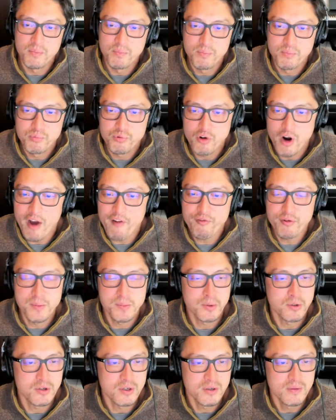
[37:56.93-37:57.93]

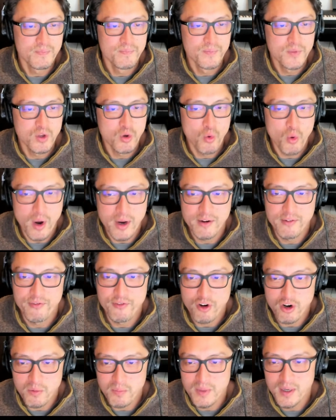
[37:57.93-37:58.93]
profitable quant
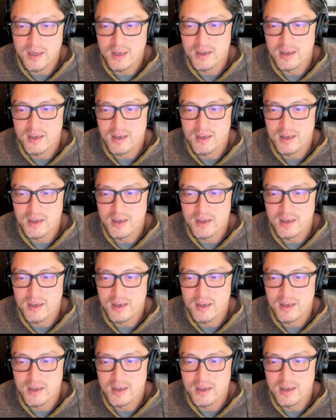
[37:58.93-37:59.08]
firm